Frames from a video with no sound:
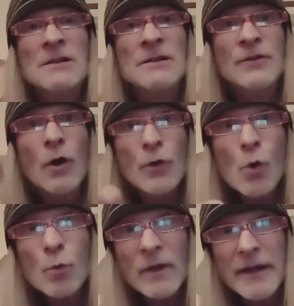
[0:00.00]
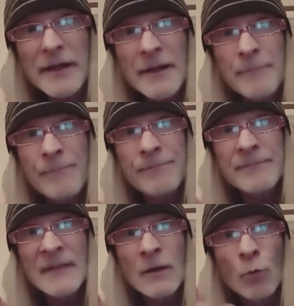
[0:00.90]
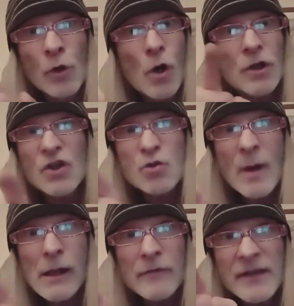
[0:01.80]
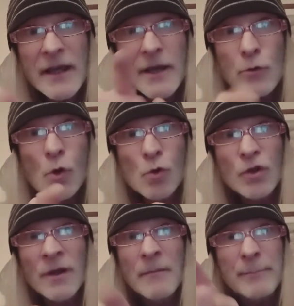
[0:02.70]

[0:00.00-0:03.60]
Not only were all the 12-year-old